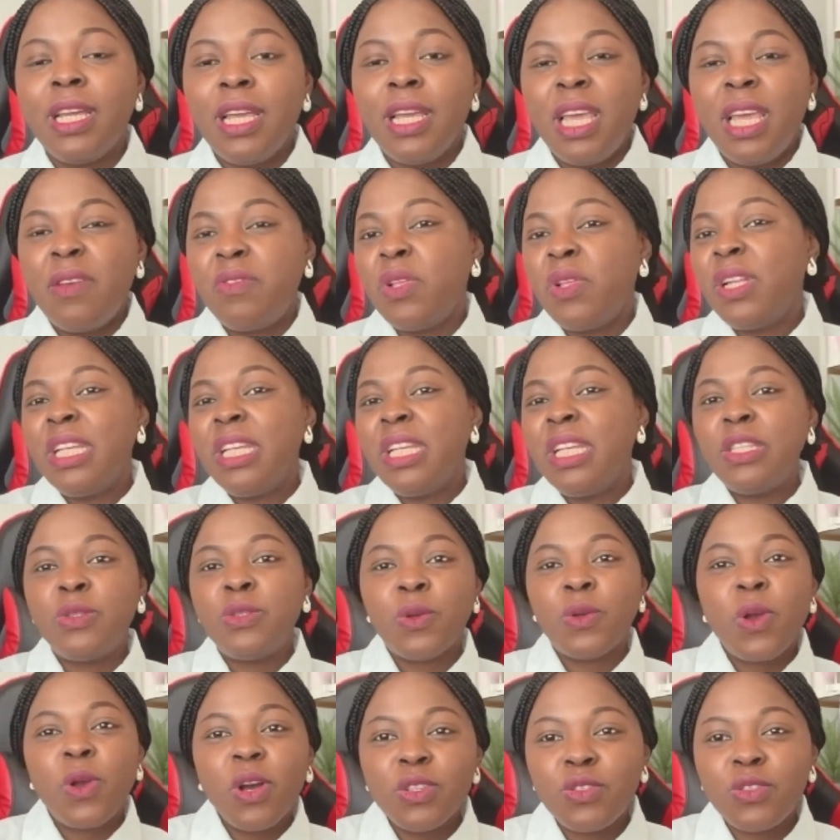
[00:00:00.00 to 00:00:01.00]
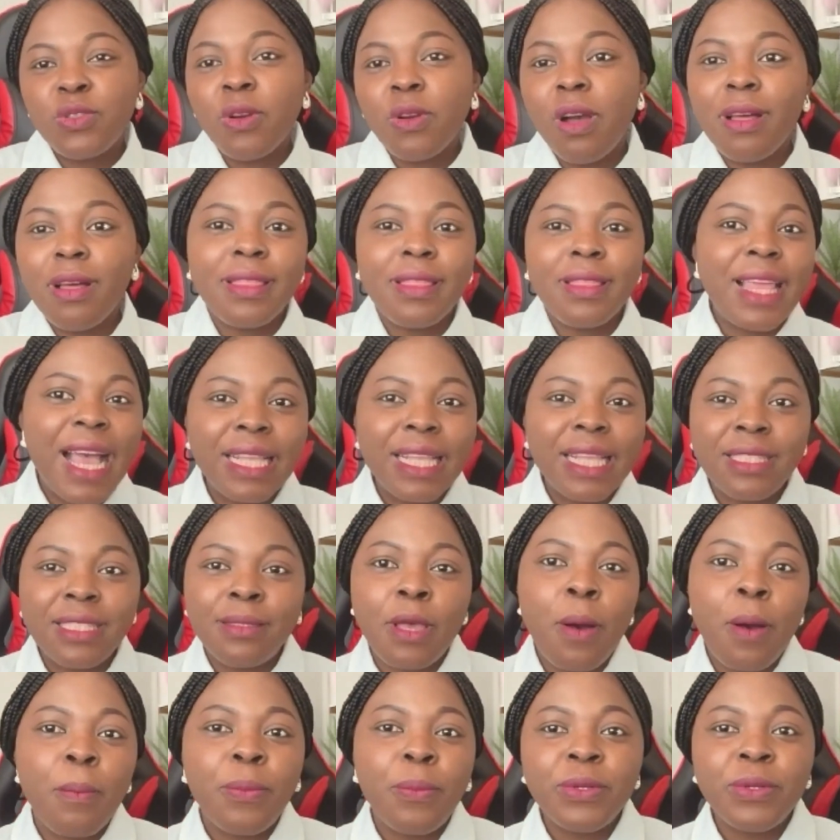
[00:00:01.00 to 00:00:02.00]
If you don't need to go through all that,
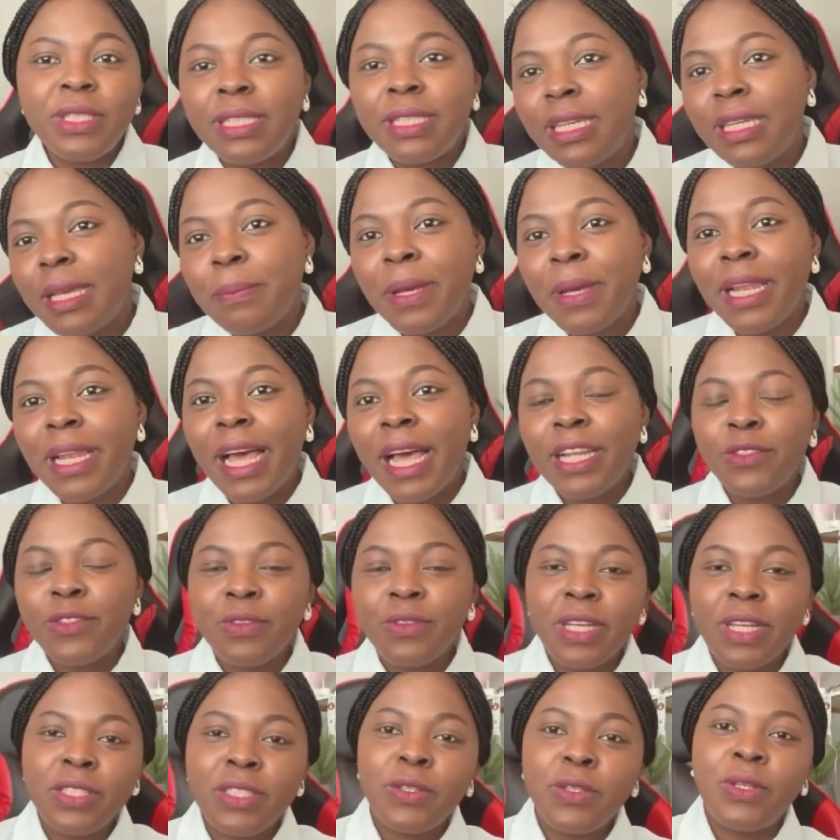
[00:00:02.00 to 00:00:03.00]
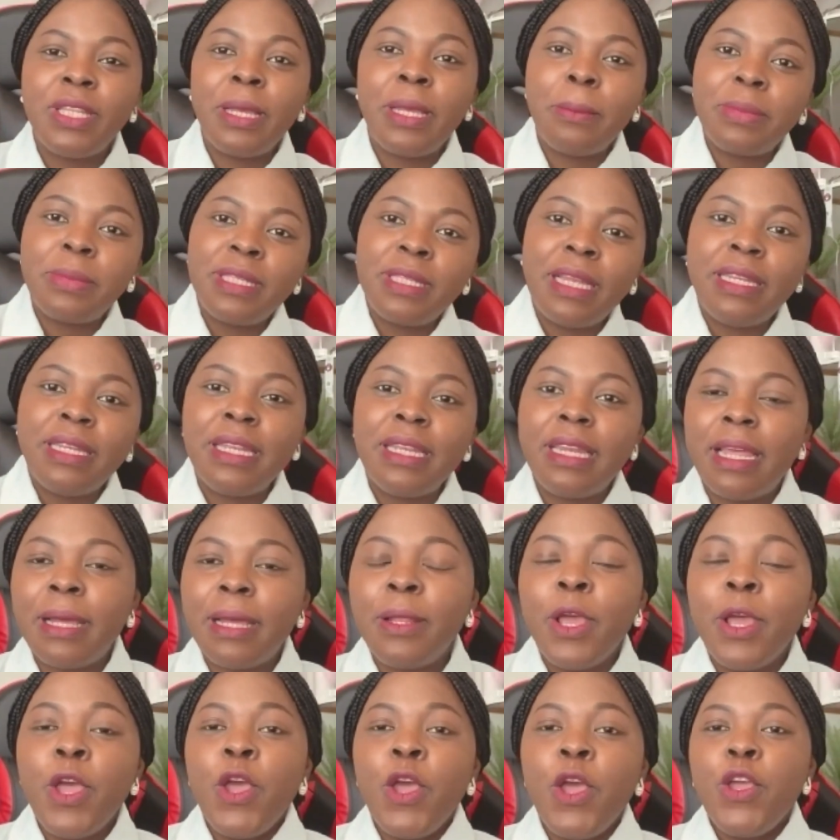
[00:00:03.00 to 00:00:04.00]
put an email address or them sending
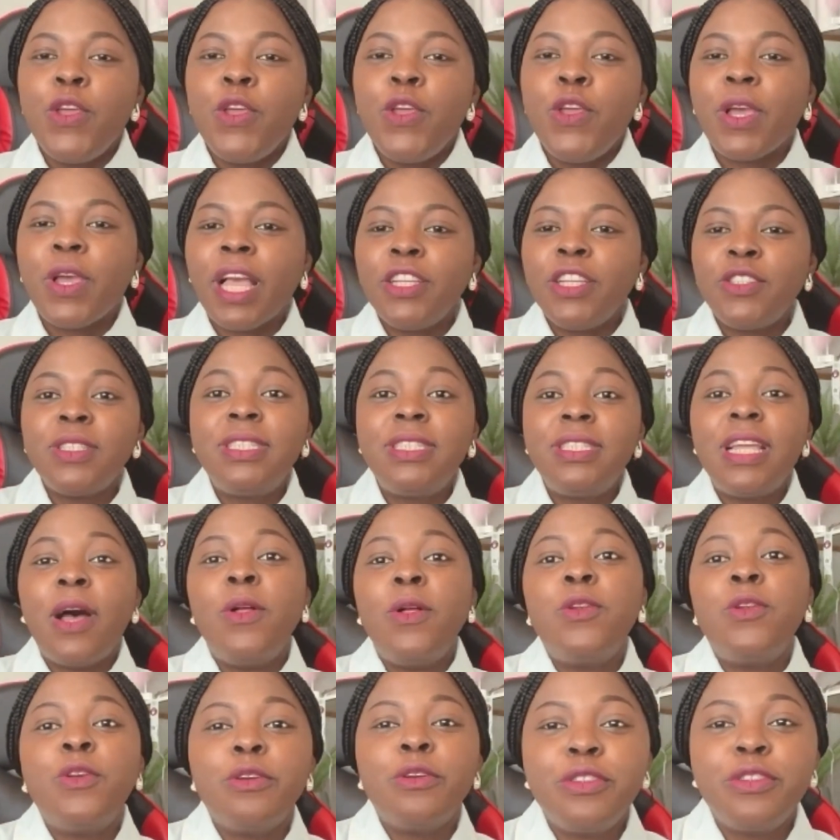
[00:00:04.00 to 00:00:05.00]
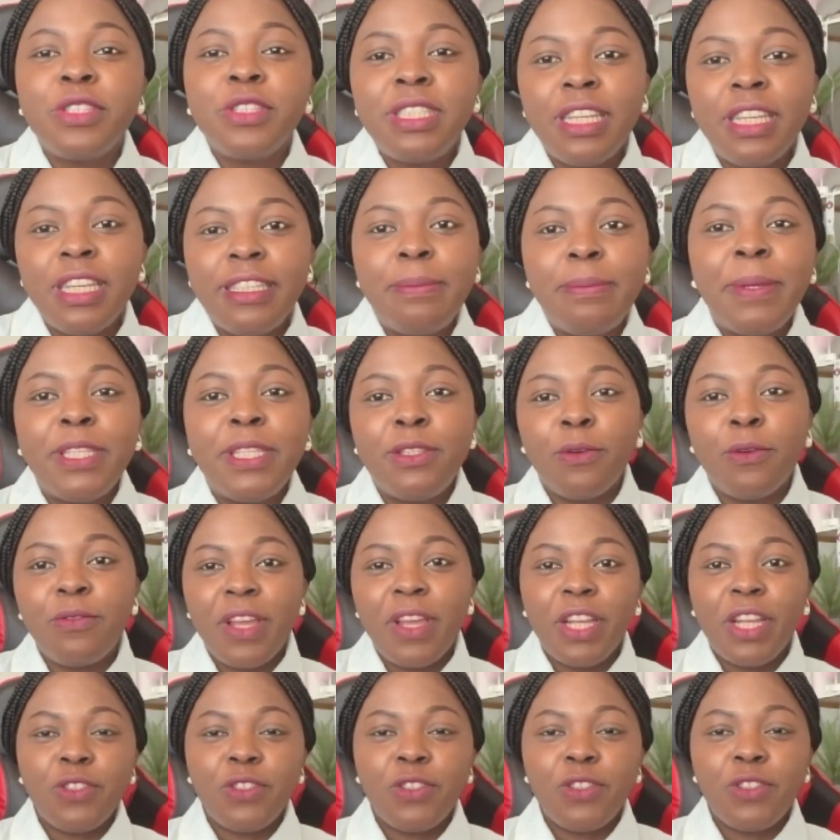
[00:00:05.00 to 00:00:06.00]
it, you can just download your statement of
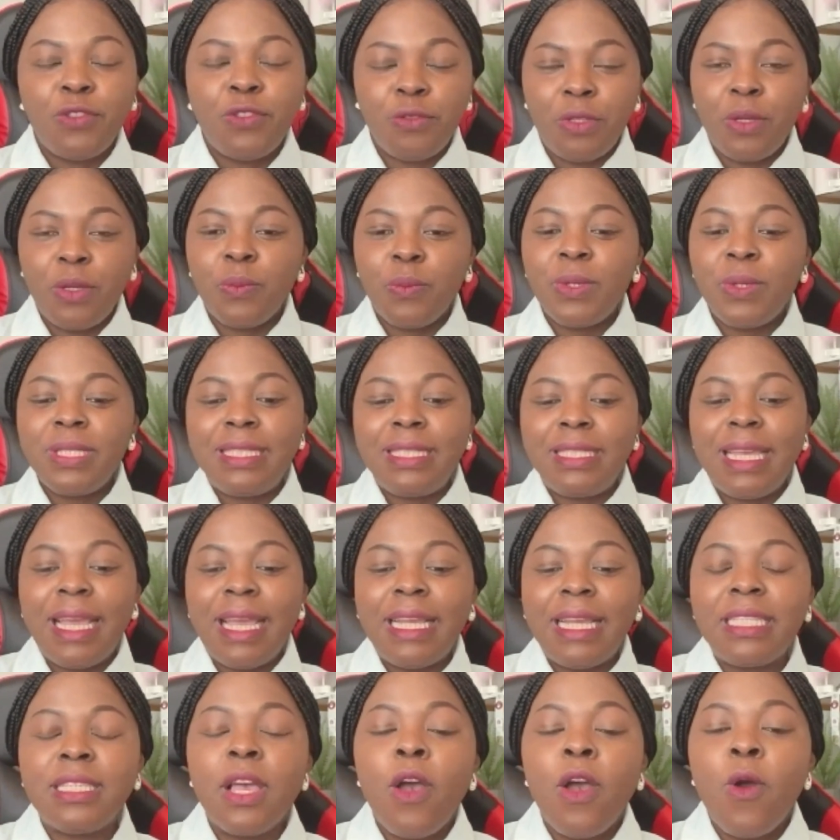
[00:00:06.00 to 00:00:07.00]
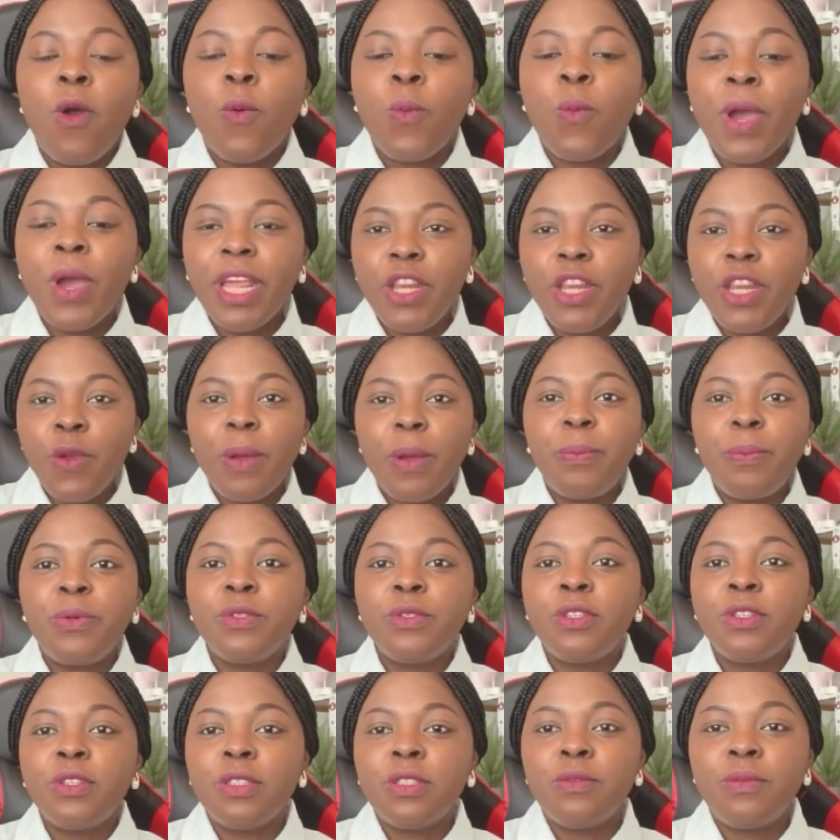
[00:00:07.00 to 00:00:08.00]
entry, which states when you were
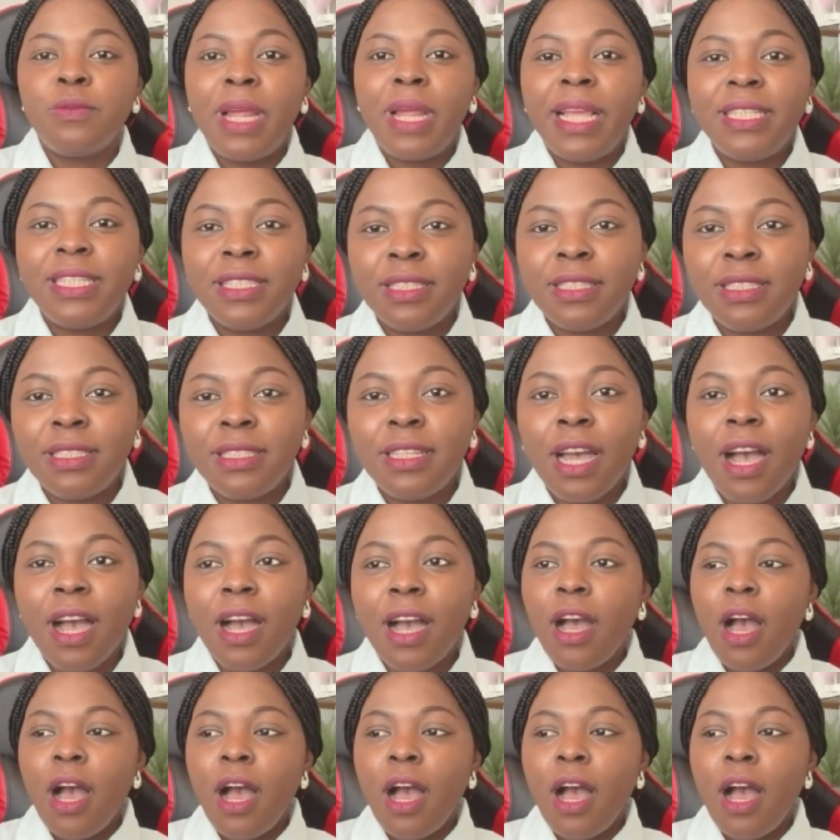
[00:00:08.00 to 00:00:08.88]
put on the register,